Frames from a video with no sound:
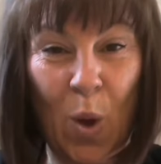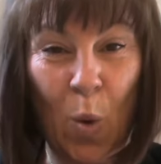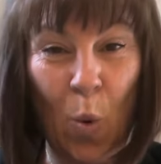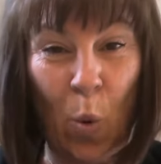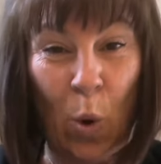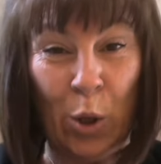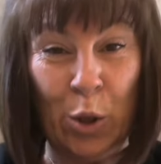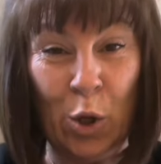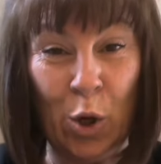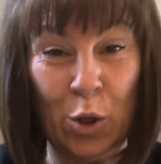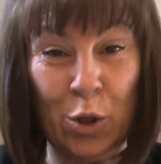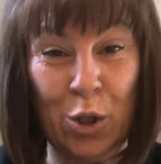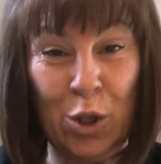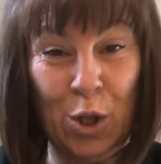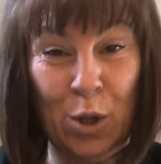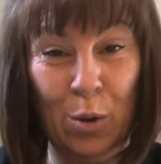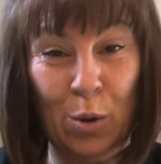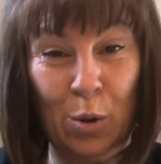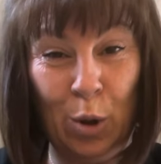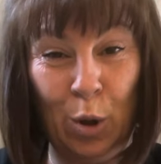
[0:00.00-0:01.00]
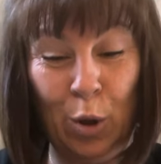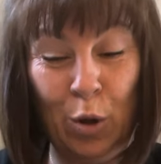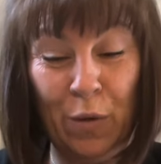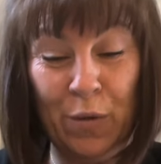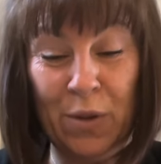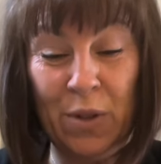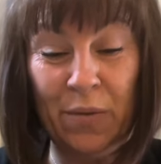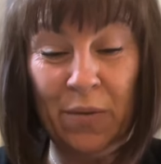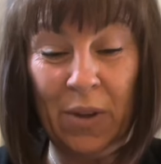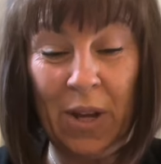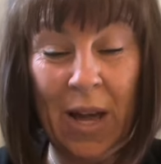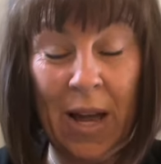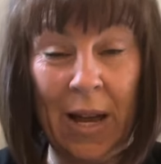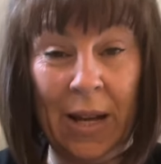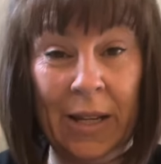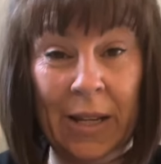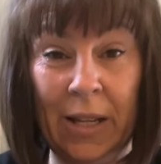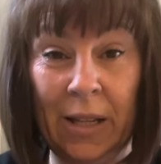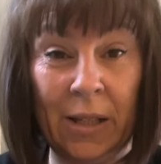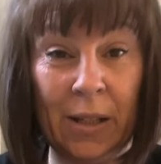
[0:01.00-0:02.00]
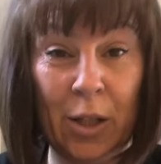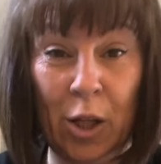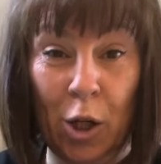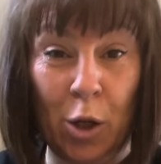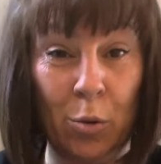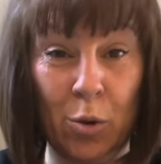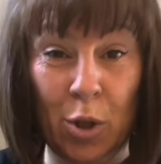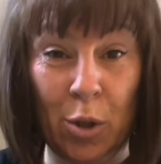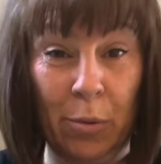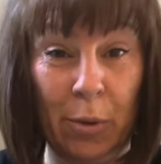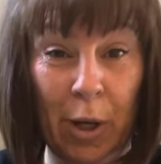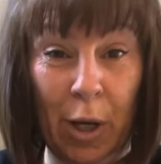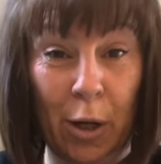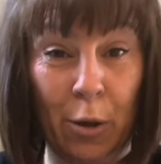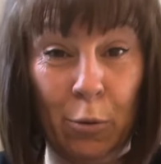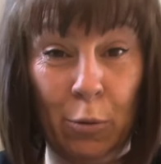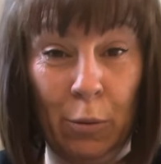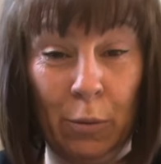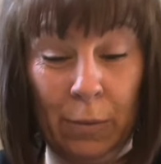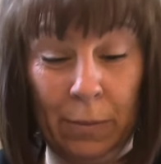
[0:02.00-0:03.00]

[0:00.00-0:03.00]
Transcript: One or two cloves of garlic, you do you.